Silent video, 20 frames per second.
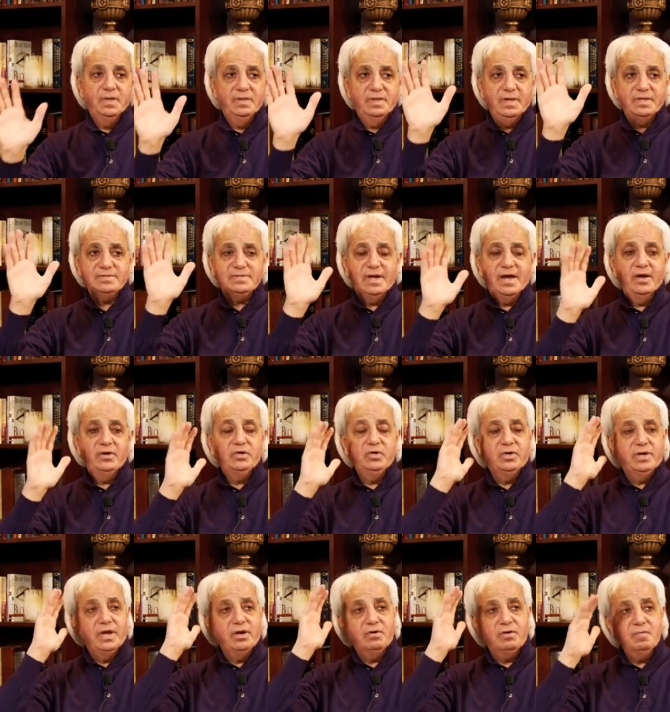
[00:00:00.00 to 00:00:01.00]
That's how you
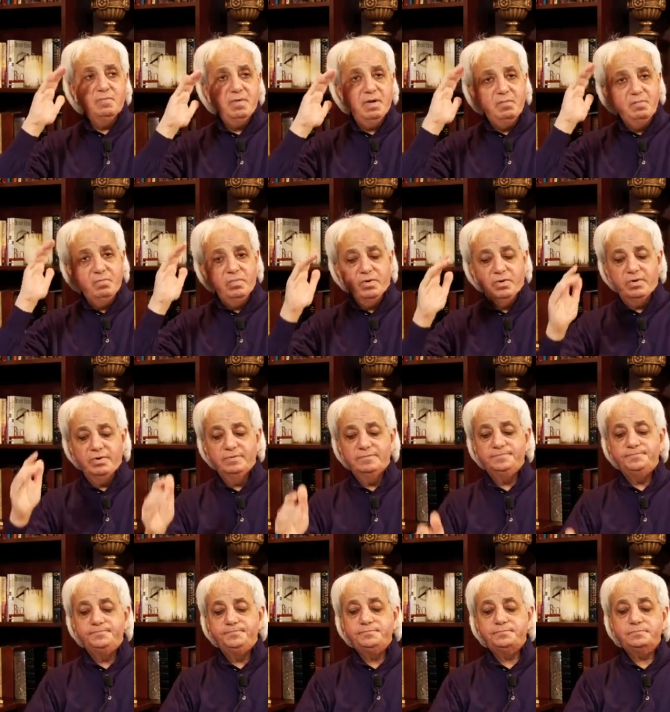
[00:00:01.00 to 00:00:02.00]
can remember
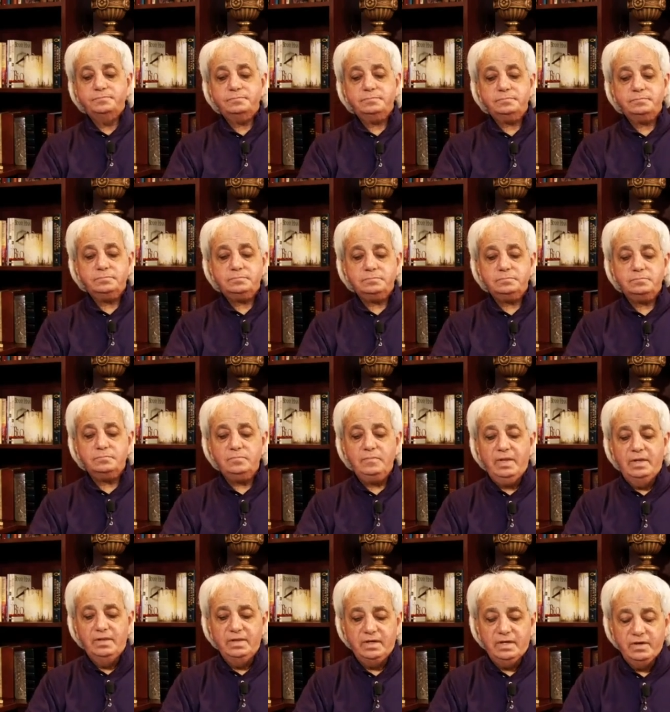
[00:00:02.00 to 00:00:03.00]

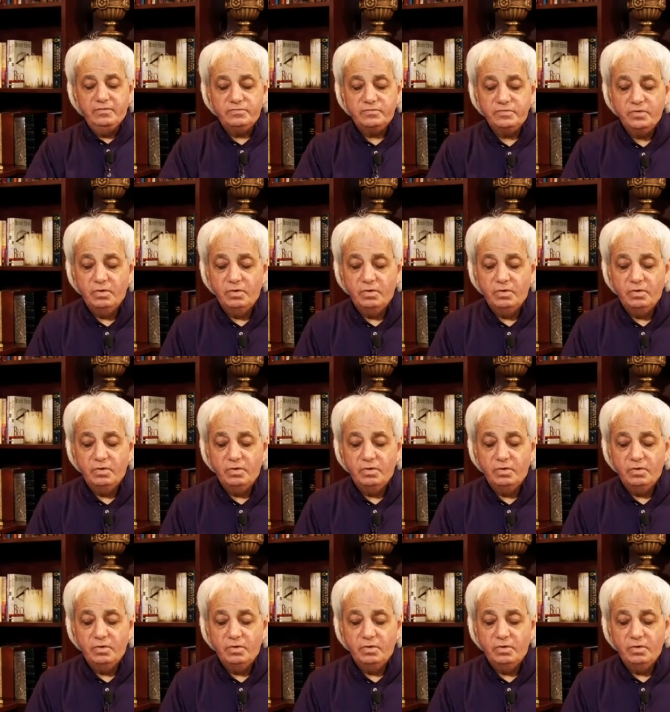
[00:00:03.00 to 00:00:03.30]
the gift.